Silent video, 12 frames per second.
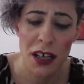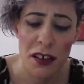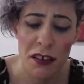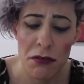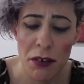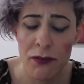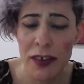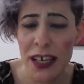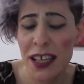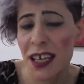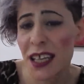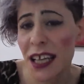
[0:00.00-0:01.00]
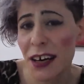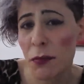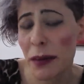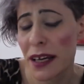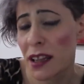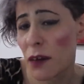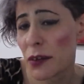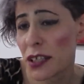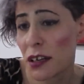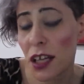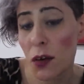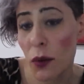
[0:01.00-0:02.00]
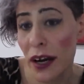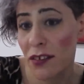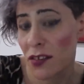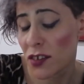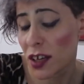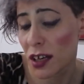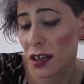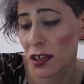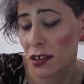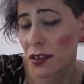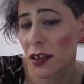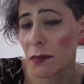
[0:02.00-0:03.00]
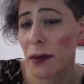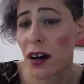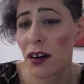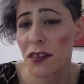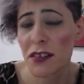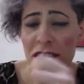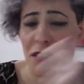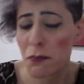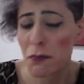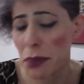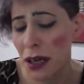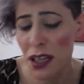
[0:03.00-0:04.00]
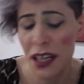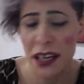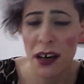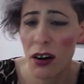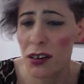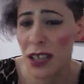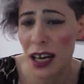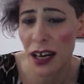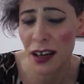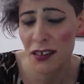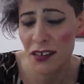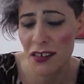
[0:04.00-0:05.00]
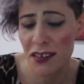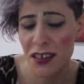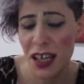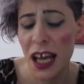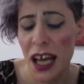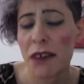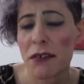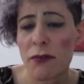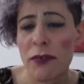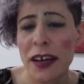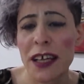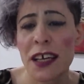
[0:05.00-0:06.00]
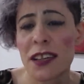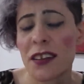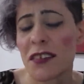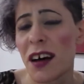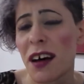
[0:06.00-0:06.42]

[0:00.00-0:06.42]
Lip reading: So we're feeling a little bit like we don't know where to turn. The past is still pulling on us. We're feeling this